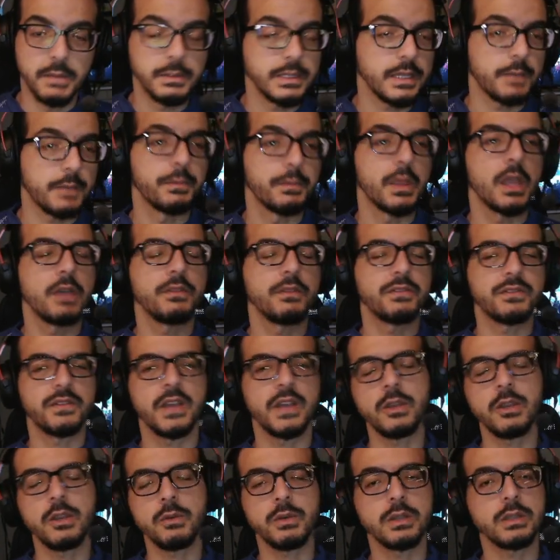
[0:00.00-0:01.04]
But yeah,
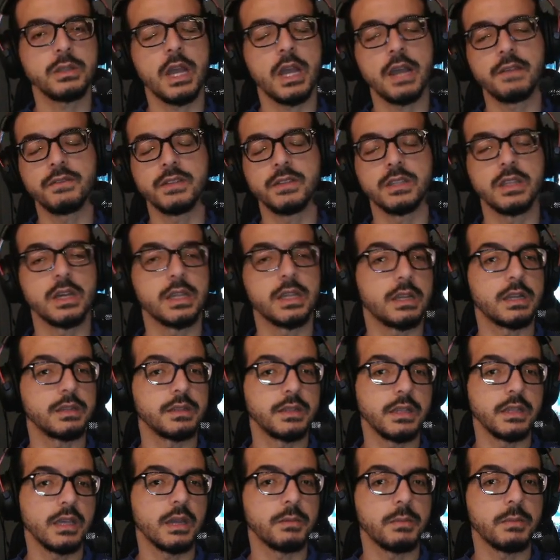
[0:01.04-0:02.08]
if anyone having an
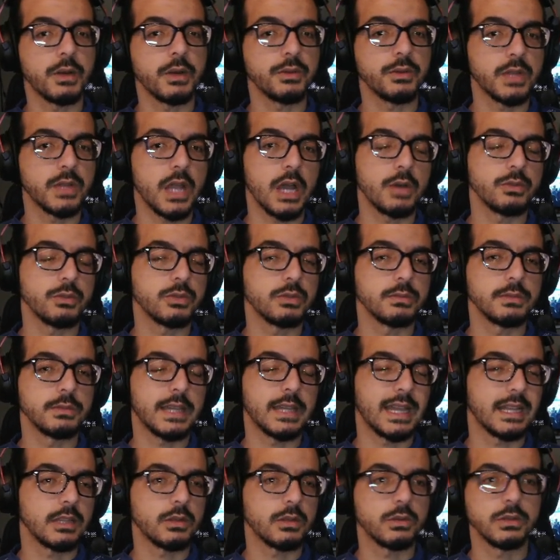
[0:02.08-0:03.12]
idea about how to
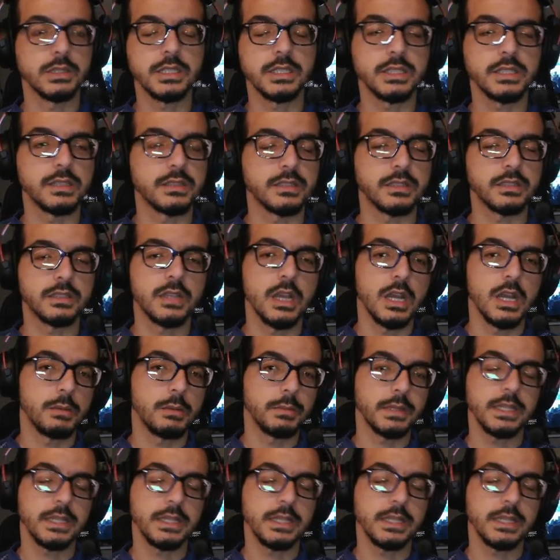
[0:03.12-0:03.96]
be calculating this,